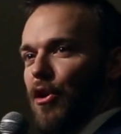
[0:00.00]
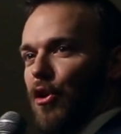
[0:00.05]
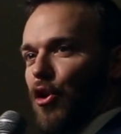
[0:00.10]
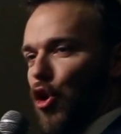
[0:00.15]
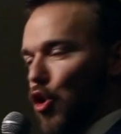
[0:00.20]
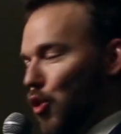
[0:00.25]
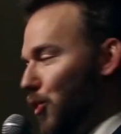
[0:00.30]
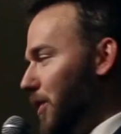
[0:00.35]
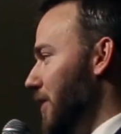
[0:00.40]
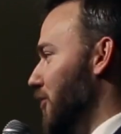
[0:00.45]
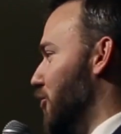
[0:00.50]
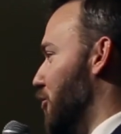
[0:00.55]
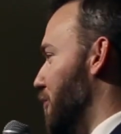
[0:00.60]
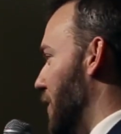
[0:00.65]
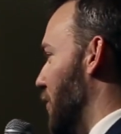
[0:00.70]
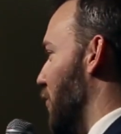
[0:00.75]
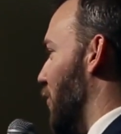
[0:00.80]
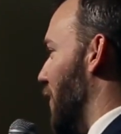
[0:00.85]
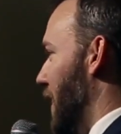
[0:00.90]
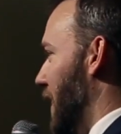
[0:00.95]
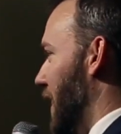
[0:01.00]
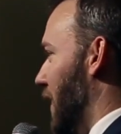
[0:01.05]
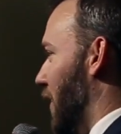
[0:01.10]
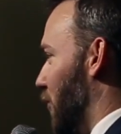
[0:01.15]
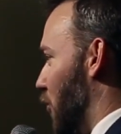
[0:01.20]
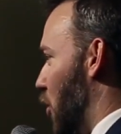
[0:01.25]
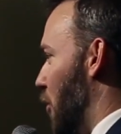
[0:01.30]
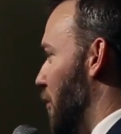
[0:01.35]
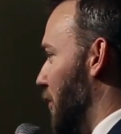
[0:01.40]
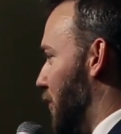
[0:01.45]
Who needs to be
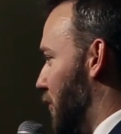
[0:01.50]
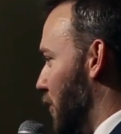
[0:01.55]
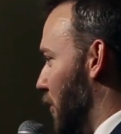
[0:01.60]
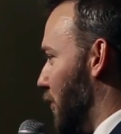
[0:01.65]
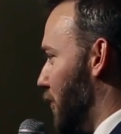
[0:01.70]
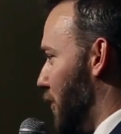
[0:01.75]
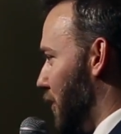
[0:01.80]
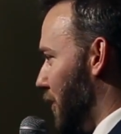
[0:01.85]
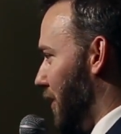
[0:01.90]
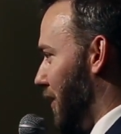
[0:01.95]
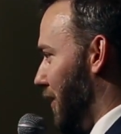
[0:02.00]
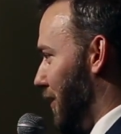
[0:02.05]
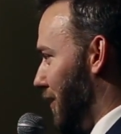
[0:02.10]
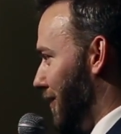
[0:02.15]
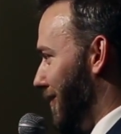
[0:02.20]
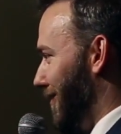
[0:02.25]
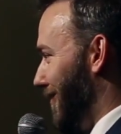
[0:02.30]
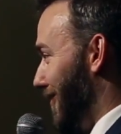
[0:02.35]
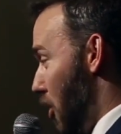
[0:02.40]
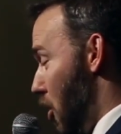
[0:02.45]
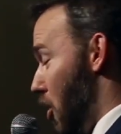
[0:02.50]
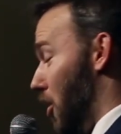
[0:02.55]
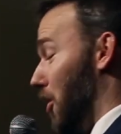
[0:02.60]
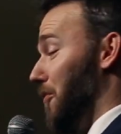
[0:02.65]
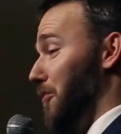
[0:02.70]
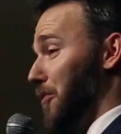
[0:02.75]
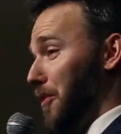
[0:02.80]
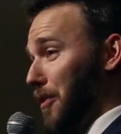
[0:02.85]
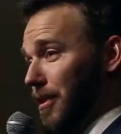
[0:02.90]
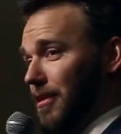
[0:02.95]
reading Romans 13?
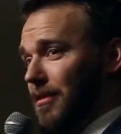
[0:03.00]
All of